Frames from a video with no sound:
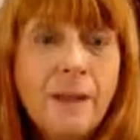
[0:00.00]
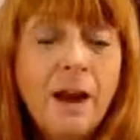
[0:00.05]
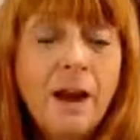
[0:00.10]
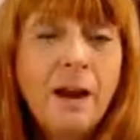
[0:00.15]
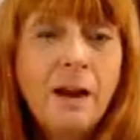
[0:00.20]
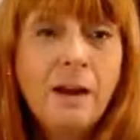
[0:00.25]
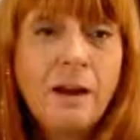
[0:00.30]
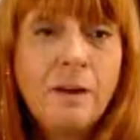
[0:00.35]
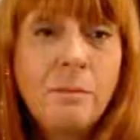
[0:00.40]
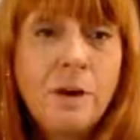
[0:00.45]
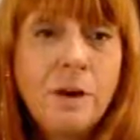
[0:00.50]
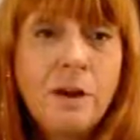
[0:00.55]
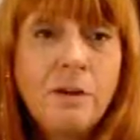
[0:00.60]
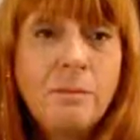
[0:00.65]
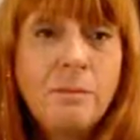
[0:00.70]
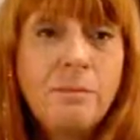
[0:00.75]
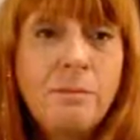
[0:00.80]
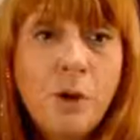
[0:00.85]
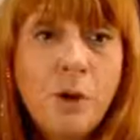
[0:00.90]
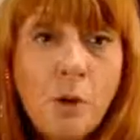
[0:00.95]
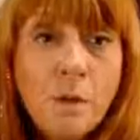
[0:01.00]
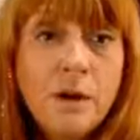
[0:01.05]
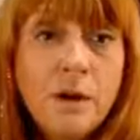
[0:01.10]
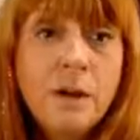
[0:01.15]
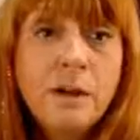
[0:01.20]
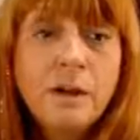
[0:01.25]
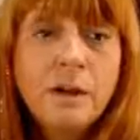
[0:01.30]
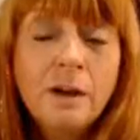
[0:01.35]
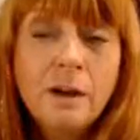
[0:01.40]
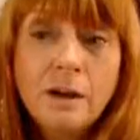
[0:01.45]
Um,
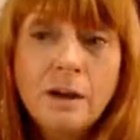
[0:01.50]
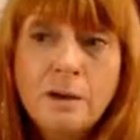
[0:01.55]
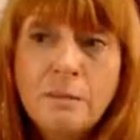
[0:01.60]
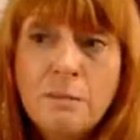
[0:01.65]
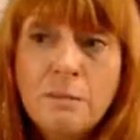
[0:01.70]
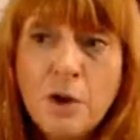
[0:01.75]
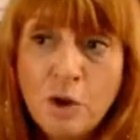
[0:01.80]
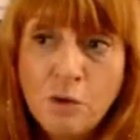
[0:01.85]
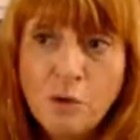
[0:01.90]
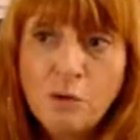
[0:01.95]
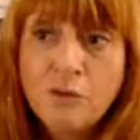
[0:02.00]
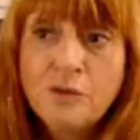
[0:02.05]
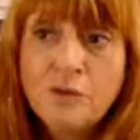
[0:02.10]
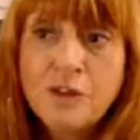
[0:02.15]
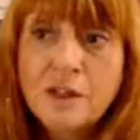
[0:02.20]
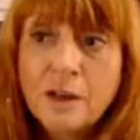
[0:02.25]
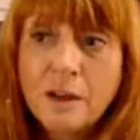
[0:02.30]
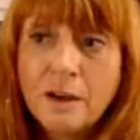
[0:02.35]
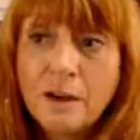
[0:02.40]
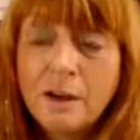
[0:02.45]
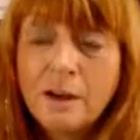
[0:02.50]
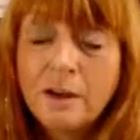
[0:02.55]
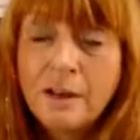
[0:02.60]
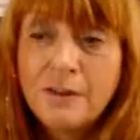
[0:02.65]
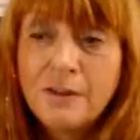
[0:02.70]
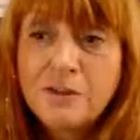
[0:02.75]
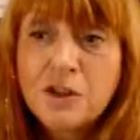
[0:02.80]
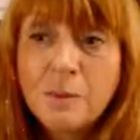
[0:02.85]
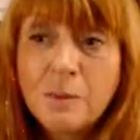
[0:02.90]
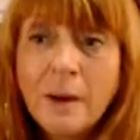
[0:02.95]
Bowen moves
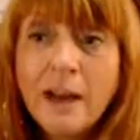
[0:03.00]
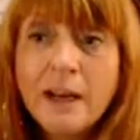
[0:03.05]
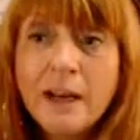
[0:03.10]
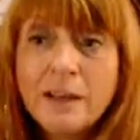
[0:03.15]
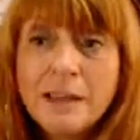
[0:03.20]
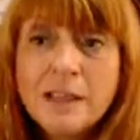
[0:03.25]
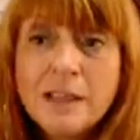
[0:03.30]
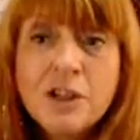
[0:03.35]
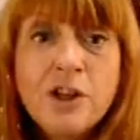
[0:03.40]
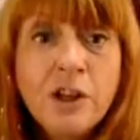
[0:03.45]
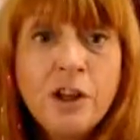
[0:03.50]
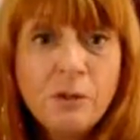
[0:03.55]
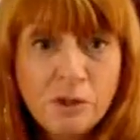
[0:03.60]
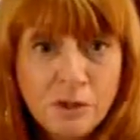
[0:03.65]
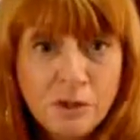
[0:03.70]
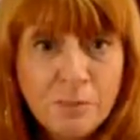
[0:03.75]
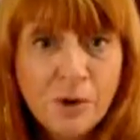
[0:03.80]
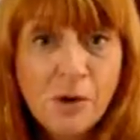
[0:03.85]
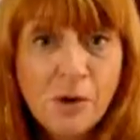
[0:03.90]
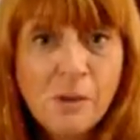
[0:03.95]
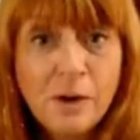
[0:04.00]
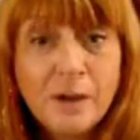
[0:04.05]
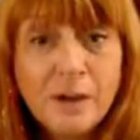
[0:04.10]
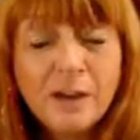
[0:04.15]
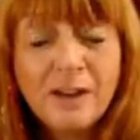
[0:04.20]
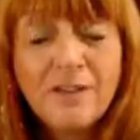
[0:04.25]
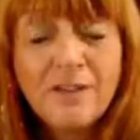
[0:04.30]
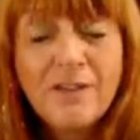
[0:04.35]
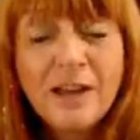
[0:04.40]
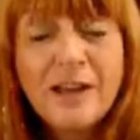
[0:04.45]
if someone is new to Bowen,
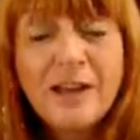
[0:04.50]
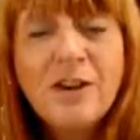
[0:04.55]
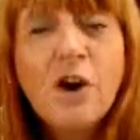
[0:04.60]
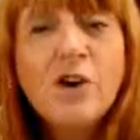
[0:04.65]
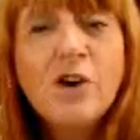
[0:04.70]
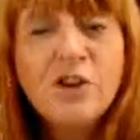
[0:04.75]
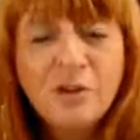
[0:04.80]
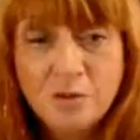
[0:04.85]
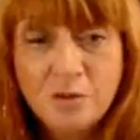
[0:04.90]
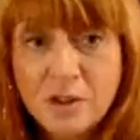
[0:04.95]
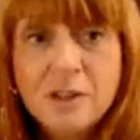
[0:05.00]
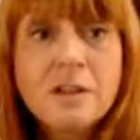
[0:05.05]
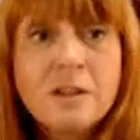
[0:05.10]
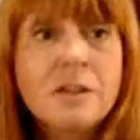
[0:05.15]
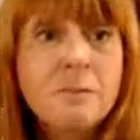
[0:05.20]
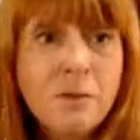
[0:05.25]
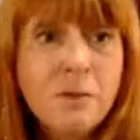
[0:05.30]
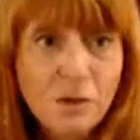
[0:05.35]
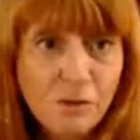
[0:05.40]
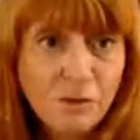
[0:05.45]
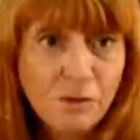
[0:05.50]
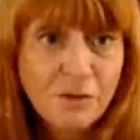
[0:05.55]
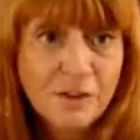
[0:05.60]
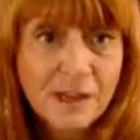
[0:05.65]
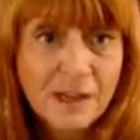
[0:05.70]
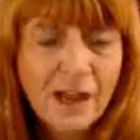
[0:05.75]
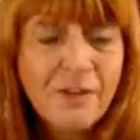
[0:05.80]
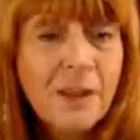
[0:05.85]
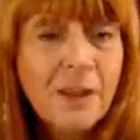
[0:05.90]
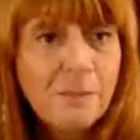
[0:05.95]
they're not used to the moves,
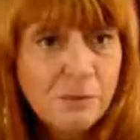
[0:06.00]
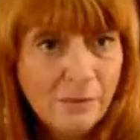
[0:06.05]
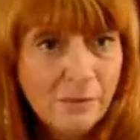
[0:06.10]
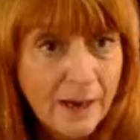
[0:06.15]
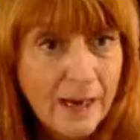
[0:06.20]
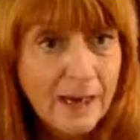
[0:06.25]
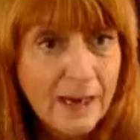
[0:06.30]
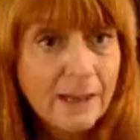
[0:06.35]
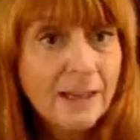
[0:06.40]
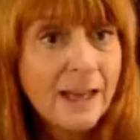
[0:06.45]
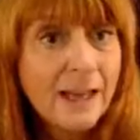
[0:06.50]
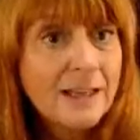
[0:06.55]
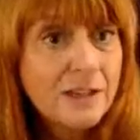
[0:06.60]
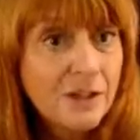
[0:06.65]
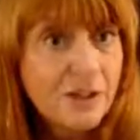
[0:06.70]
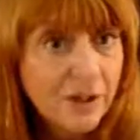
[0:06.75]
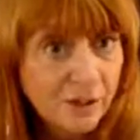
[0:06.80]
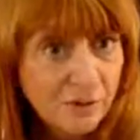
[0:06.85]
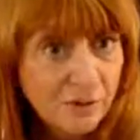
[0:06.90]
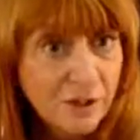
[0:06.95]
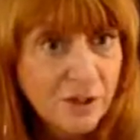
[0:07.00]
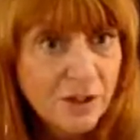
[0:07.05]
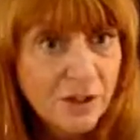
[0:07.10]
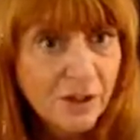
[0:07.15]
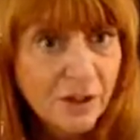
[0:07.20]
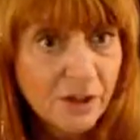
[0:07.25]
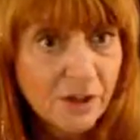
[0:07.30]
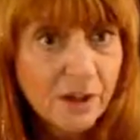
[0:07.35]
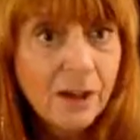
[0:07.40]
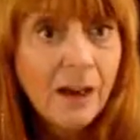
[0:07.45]
and their brain gets used
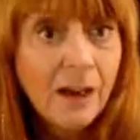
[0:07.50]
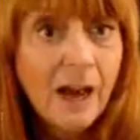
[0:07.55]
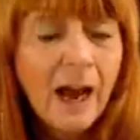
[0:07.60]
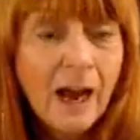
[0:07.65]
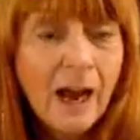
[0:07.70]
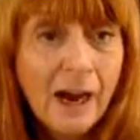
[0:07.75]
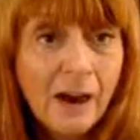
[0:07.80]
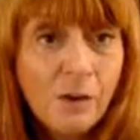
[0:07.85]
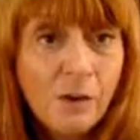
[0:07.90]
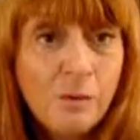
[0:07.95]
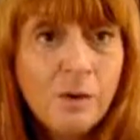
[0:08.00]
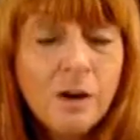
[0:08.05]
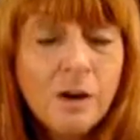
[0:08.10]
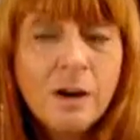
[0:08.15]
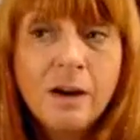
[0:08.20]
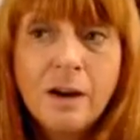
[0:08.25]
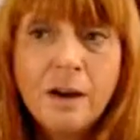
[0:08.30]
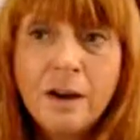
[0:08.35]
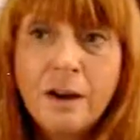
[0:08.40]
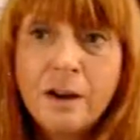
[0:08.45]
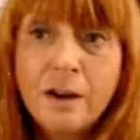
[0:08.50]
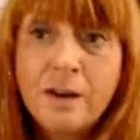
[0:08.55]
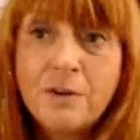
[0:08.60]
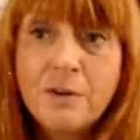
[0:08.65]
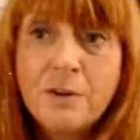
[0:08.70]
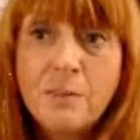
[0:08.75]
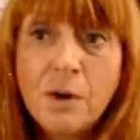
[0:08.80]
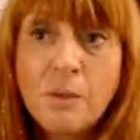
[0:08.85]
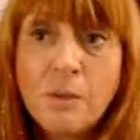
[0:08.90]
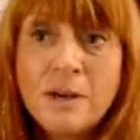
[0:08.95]
to how uh,
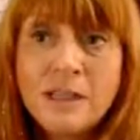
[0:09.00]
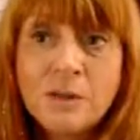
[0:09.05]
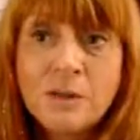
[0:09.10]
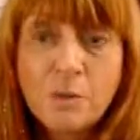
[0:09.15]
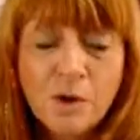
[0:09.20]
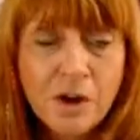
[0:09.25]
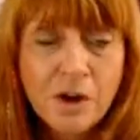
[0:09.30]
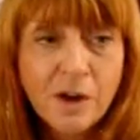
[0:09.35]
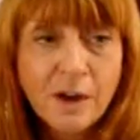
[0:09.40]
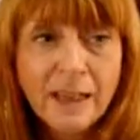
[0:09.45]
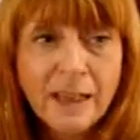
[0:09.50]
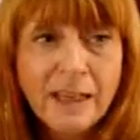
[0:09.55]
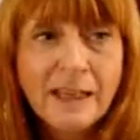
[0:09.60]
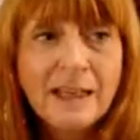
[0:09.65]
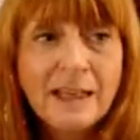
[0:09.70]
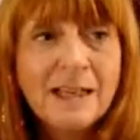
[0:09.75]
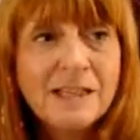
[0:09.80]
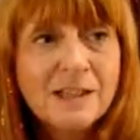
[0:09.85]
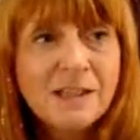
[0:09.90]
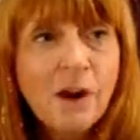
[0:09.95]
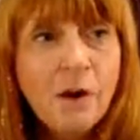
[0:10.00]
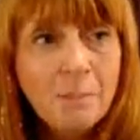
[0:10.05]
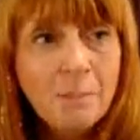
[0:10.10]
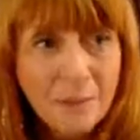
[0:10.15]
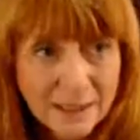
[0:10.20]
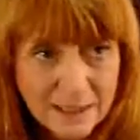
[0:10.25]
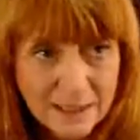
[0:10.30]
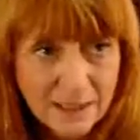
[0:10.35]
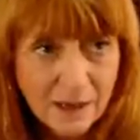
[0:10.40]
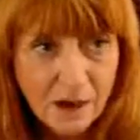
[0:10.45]
the Bowen is working. It's not
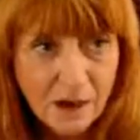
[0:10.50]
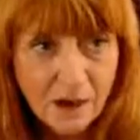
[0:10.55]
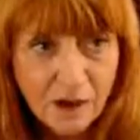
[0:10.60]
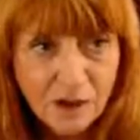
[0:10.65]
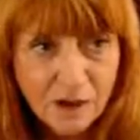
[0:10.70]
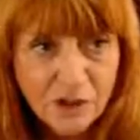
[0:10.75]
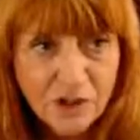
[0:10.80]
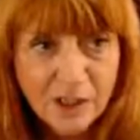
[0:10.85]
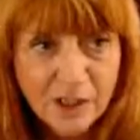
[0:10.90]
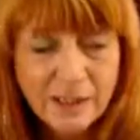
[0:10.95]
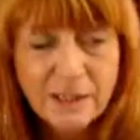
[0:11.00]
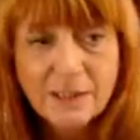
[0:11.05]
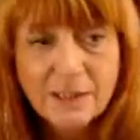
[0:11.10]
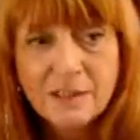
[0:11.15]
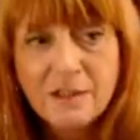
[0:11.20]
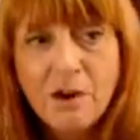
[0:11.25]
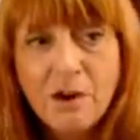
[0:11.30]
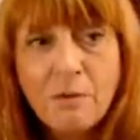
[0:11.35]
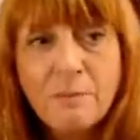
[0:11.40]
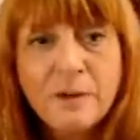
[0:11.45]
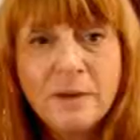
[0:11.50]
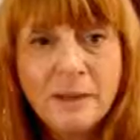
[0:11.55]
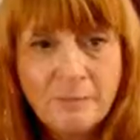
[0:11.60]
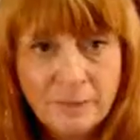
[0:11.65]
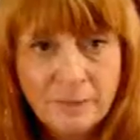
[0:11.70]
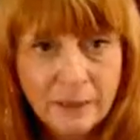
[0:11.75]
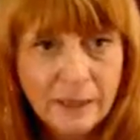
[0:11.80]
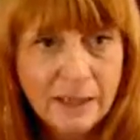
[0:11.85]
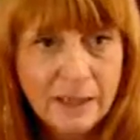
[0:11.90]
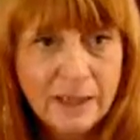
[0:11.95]
massage, it's not
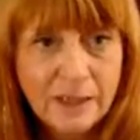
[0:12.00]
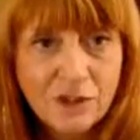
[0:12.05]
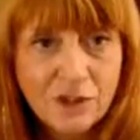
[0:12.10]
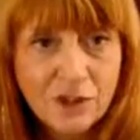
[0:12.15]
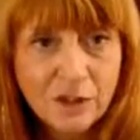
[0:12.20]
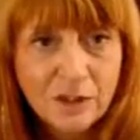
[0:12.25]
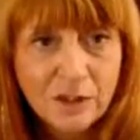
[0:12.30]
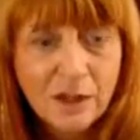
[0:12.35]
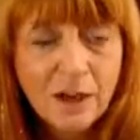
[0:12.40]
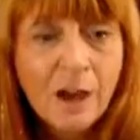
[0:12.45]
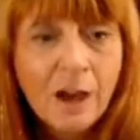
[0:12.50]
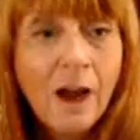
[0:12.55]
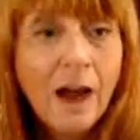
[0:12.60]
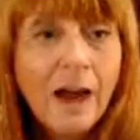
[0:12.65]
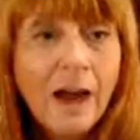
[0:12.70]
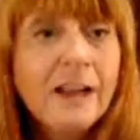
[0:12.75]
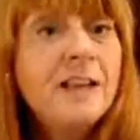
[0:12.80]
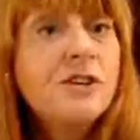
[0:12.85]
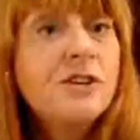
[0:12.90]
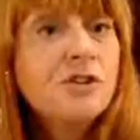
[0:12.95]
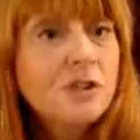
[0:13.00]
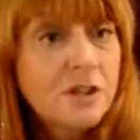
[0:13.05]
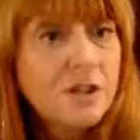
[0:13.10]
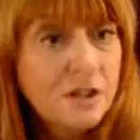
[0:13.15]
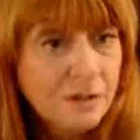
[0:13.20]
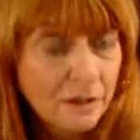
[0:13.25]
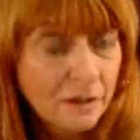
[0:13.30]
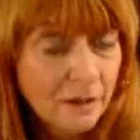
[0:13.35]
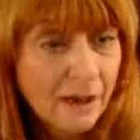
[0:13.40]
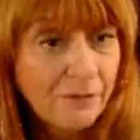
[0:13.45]
manipulation, and it
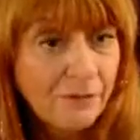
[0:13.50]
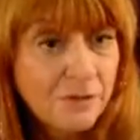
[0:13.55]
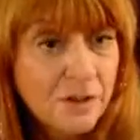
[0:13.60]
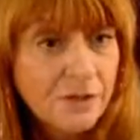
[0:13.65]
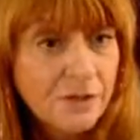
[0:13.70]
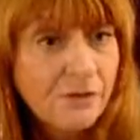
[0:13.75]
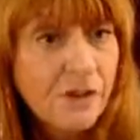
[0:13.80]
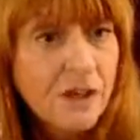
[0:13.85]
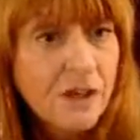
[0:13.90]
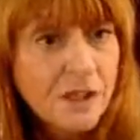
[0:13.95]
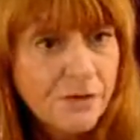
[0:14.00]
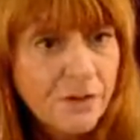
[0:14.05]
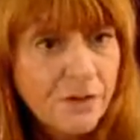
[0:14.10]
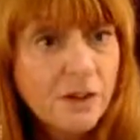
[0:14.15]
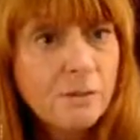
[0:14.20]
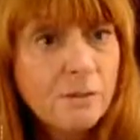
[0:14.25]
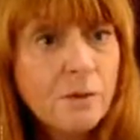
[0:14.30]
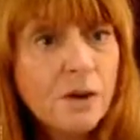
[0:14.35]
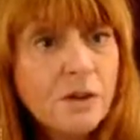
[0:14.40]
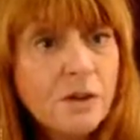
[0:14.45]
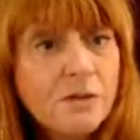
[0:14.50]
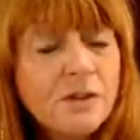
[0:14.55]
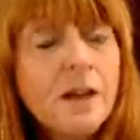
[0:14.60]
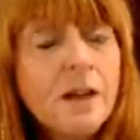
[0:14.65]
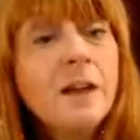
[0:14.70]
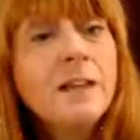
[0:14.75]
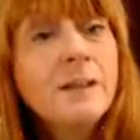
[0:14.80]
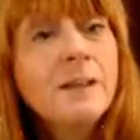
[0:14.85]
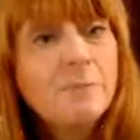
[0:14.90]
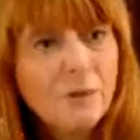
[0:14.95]
just after the first few moves,
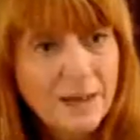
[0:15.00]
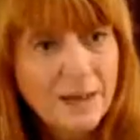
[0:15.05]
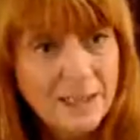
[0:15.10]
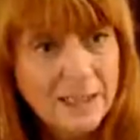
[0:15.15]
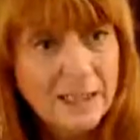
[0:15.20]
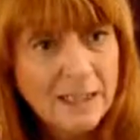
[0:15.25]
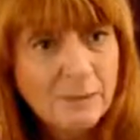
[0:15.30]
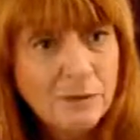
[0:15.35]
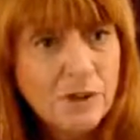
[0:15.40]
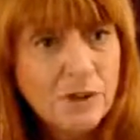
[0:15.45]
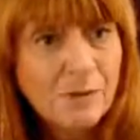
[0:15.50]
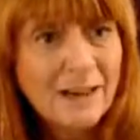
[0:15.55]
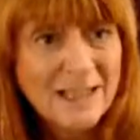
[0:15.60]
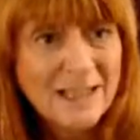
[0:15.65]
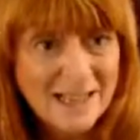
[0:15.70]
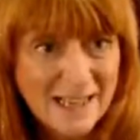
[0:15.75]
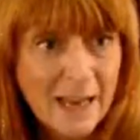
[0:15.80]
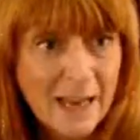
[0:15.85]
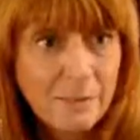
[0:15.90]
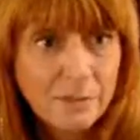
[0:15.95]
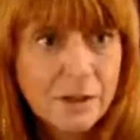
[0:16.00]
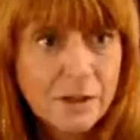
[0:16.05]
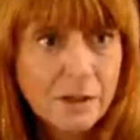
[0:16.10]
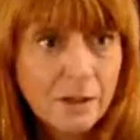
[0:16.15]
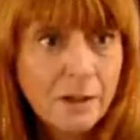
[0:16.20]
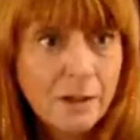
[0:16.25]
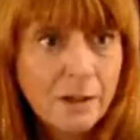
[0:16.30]
your brain seems to accept.